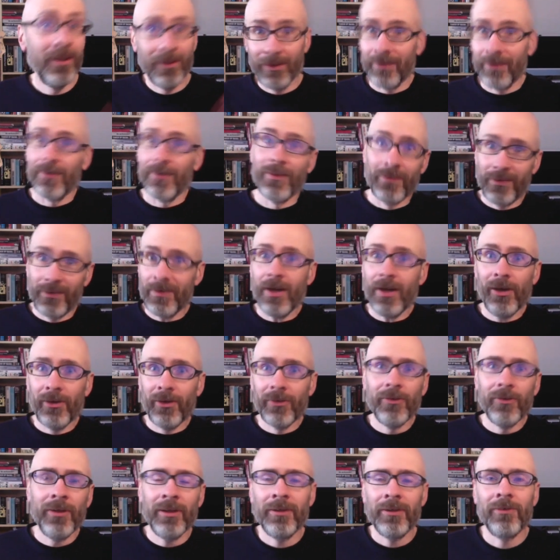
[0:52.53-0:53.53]

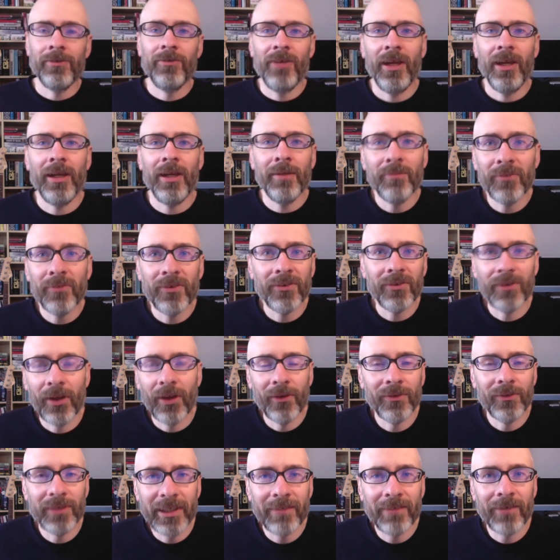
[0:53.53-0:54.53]
So, James,
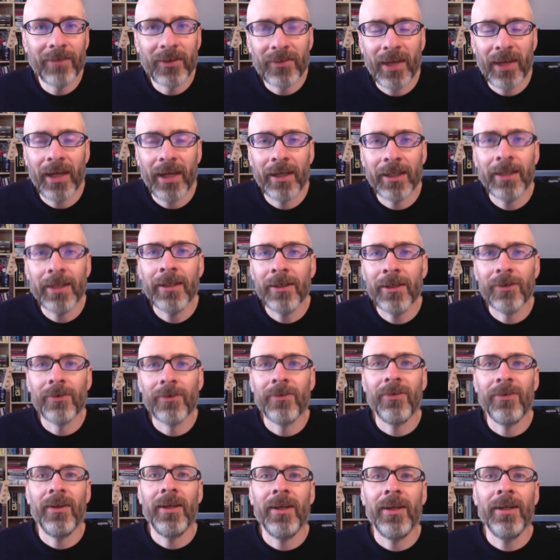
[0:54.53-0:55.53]
don't leave us hanging, you're
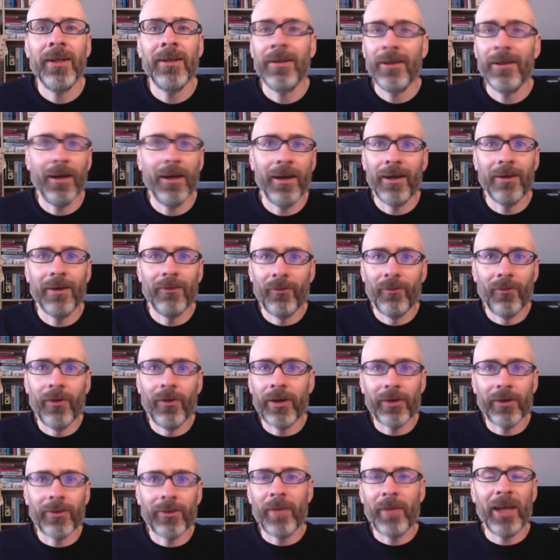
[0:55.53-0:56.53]
saying.
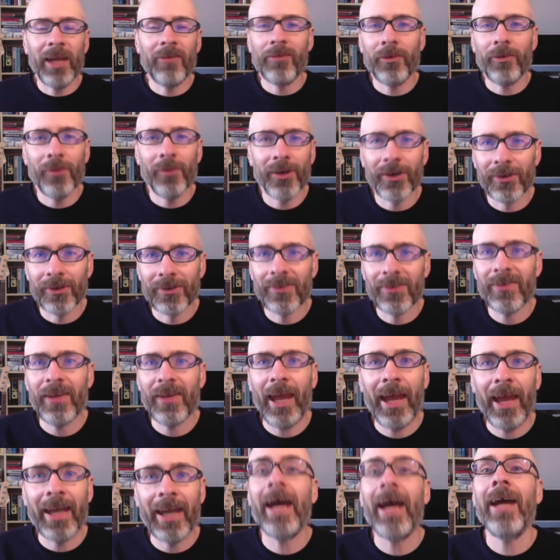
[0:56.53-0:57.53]
What are the magic words?
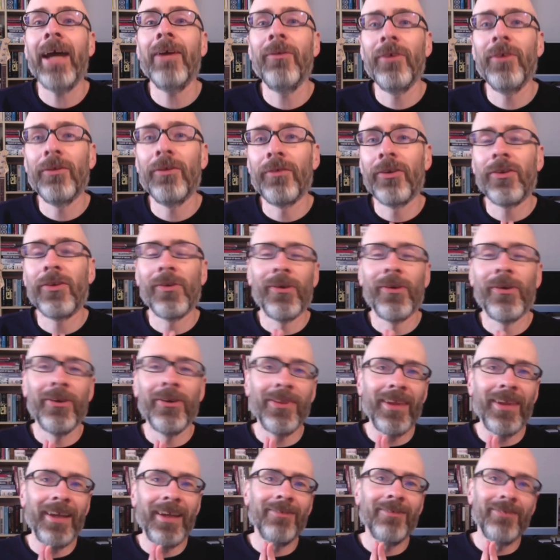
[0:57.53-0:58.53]
And I would retort
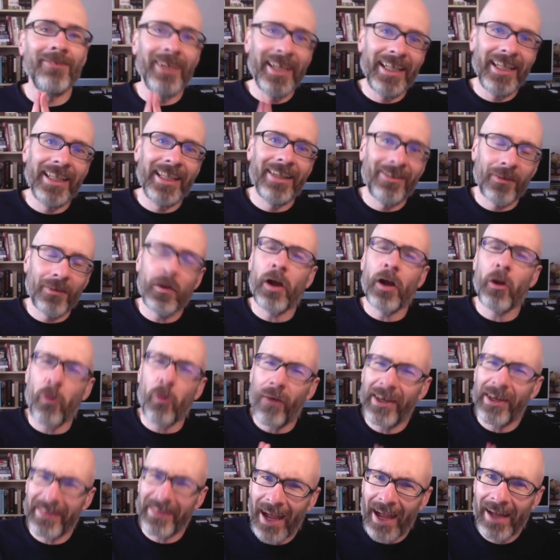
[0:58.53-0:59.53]
that, well, it's not
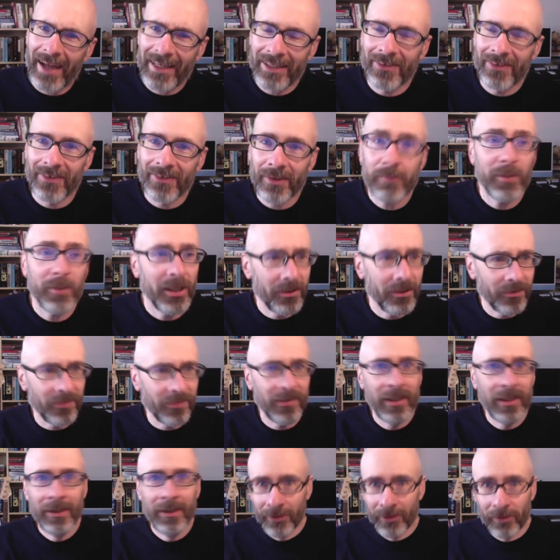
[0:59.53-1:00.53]
quite that easy
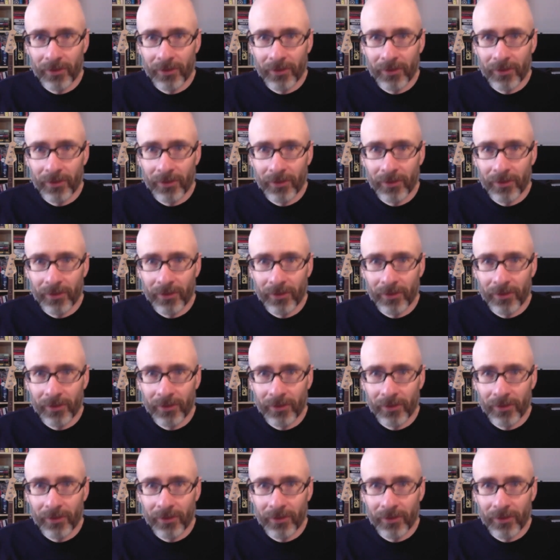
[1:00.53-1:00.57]
because the